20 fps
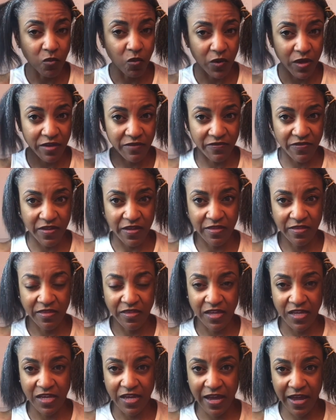with
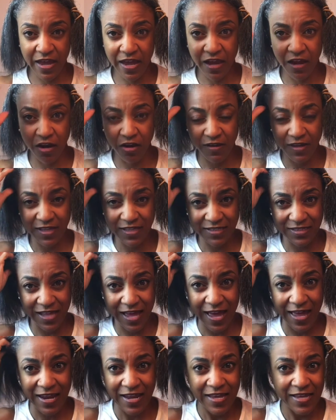the hair is
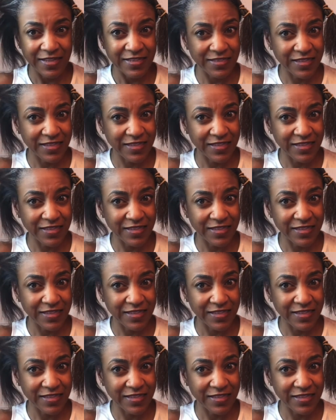that,